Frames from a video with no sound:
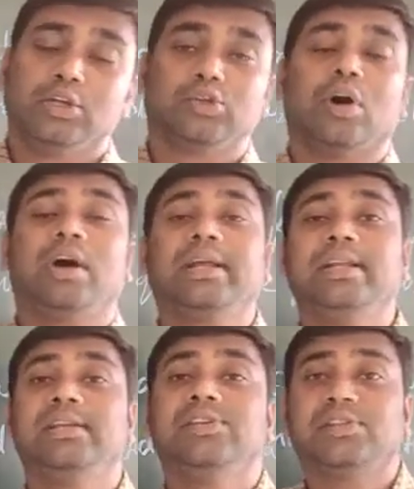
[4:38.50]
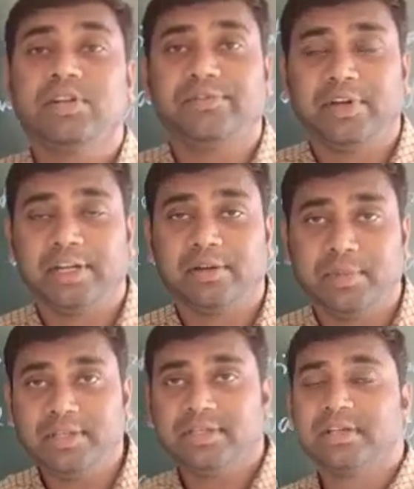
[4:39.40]
So organization of data
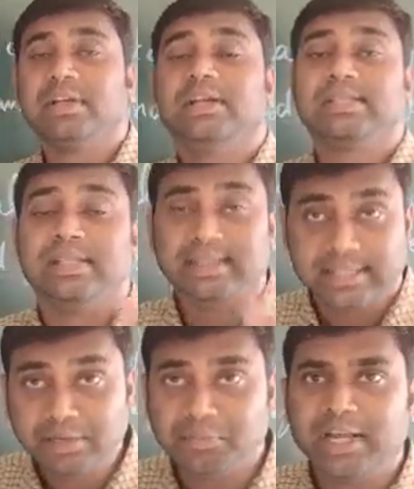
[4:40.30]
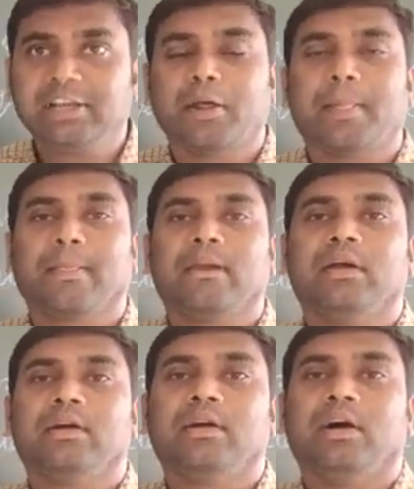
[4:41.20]
means it's nothing
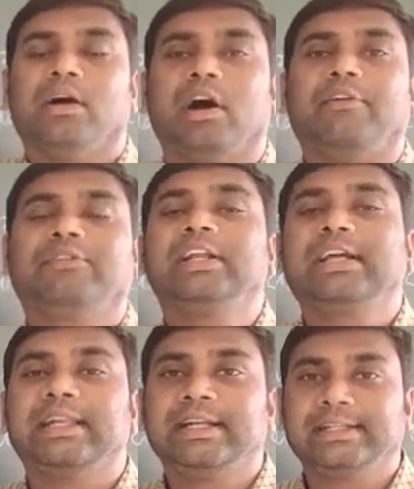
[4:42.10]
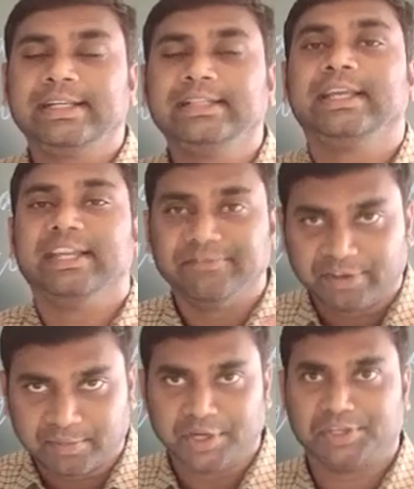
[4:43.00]
but after collecting the
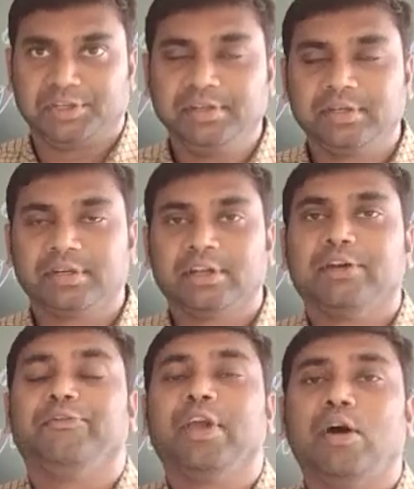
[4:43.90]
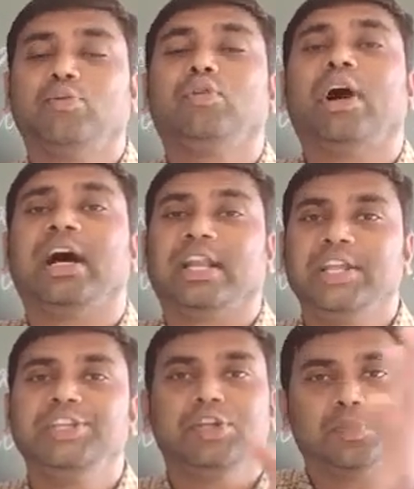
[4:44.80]
information, we have to
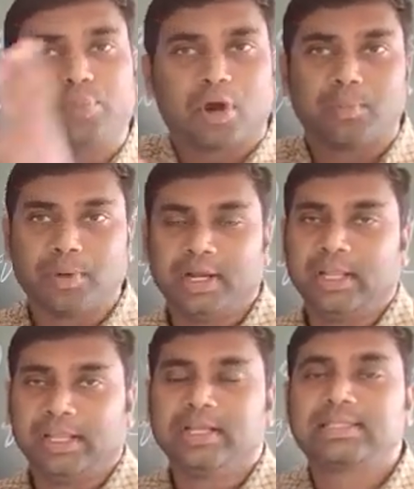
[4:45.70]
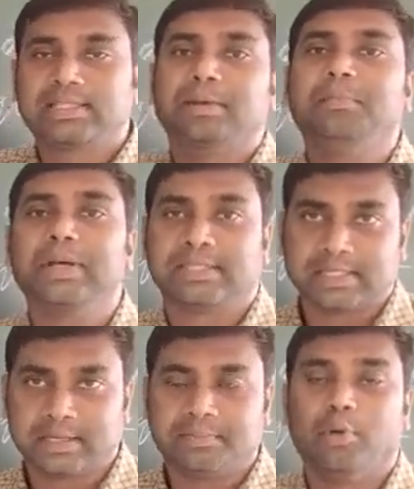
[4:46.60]
arrange properly, step by
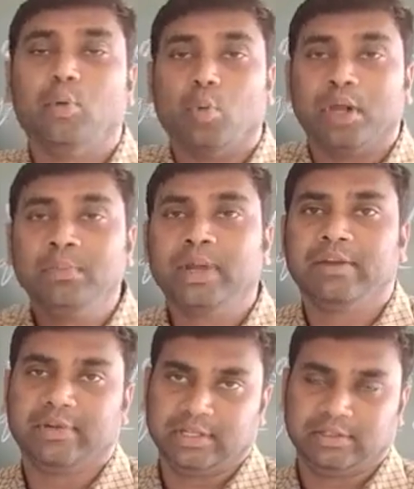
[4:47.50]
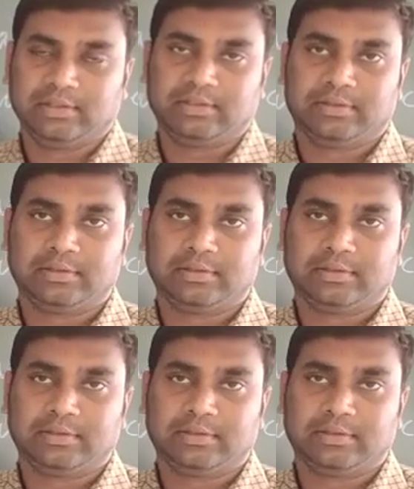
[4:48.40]
step, one by one,